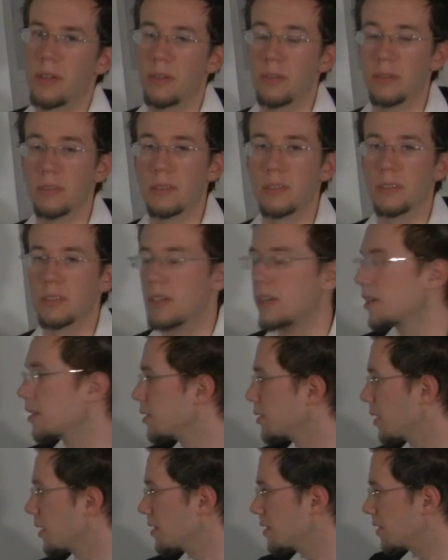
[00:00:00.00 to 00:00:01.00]
notes.
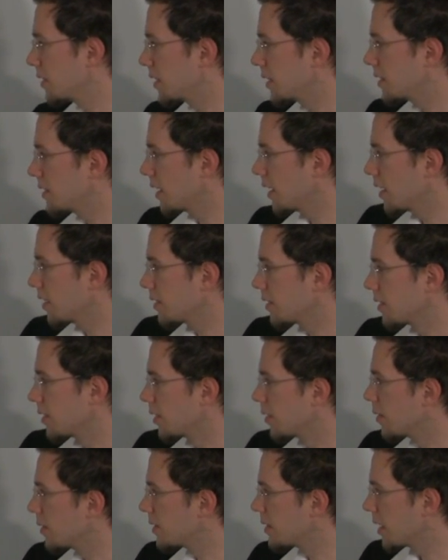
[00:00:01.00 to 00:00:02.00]
So as you can tell, the
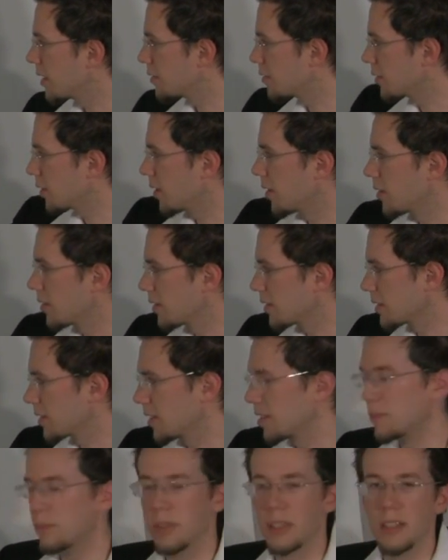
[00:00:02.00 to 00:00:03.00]
lower tetrachord is
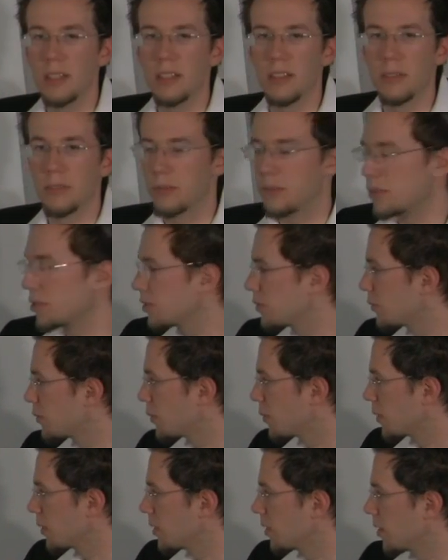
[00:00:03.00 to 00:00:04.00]
going to be the first
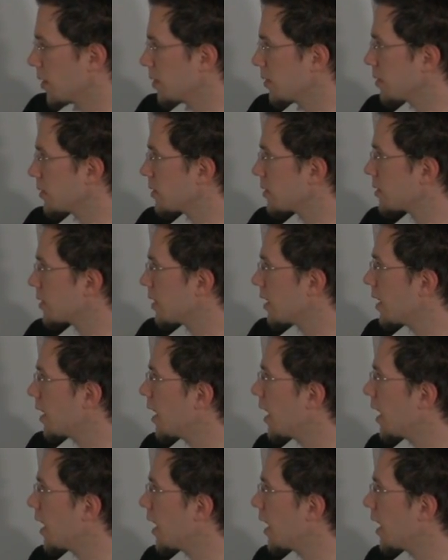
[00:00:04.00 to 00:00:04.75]
4 notes,